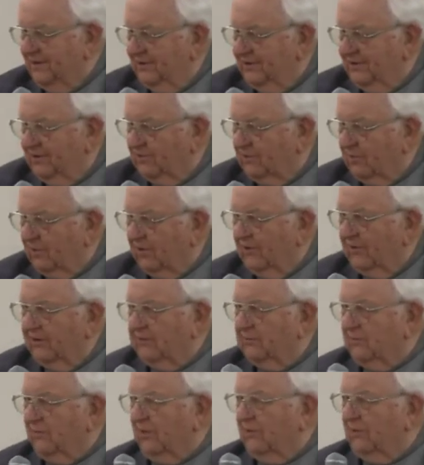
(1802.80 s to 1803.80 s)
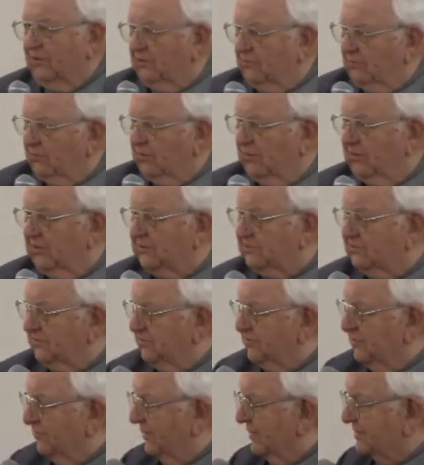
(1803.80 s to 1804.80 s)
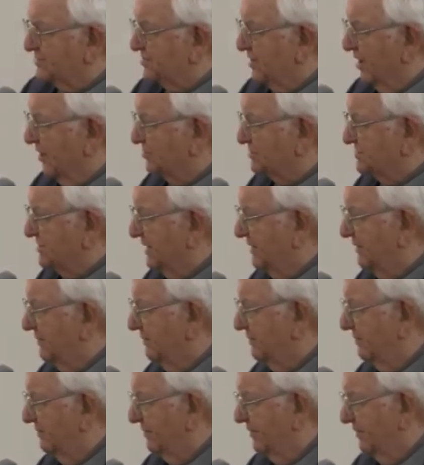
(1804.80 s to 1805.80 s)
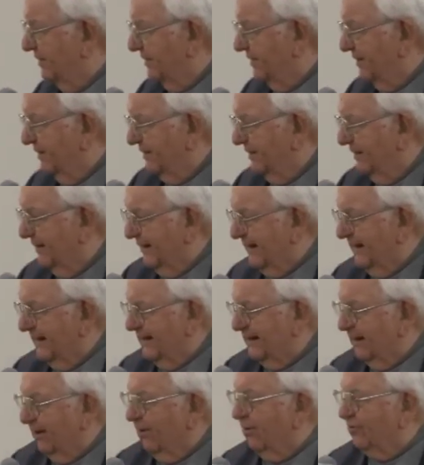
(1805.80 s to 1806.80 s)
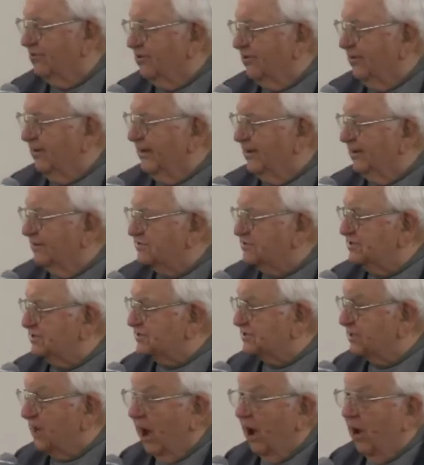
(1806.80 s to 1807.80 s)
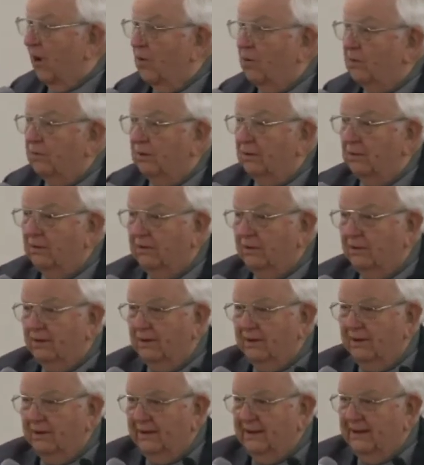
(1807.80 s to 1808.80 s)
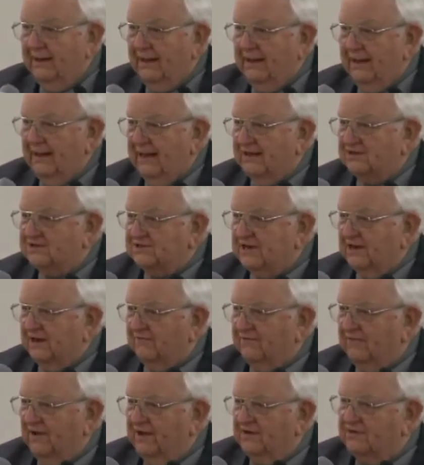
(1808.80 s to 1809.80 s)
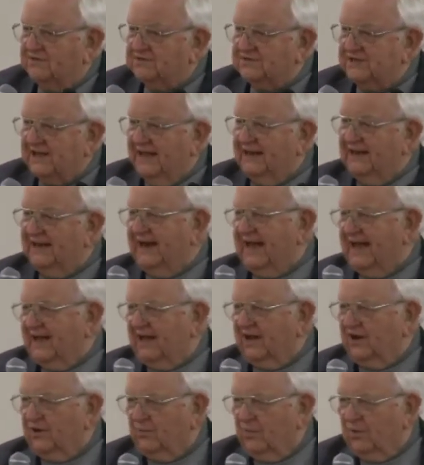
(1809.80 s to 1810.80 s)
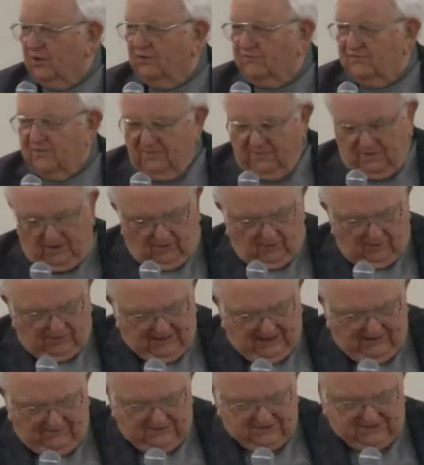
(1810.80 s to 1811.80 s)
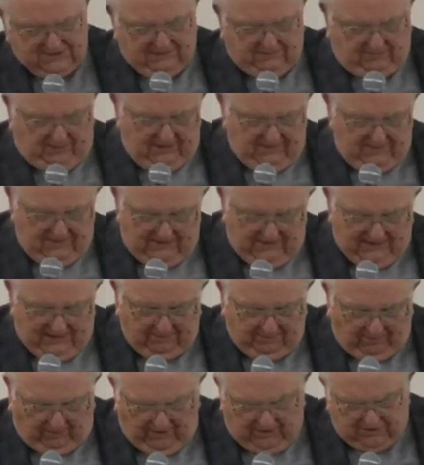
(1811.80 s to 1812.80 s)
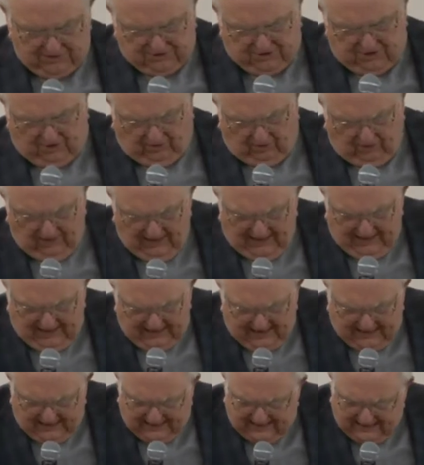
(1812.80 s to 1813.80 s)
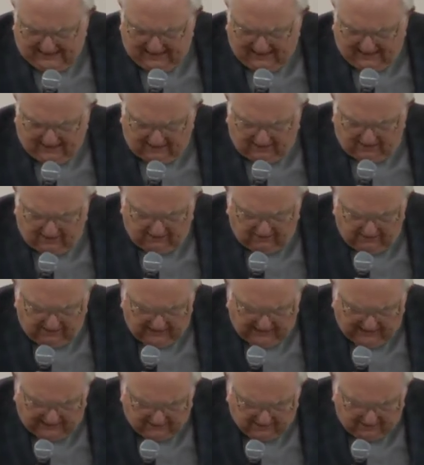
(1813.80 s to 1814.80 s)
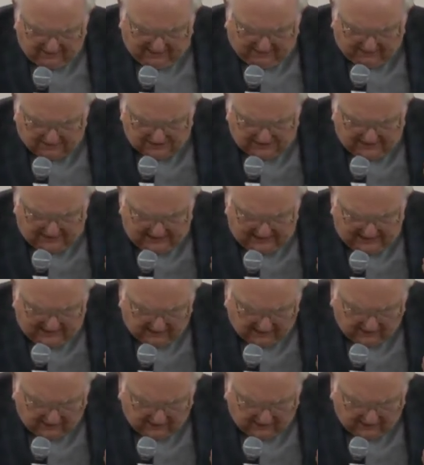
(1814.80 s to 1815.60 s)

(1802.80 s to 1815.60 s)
you can worry and worry and worry till you're exhausted and all your energy's gone. Instead of understanding, I got a word from the Lord. David said, bring me that prayer shawl. And he got under it, and the Bible said he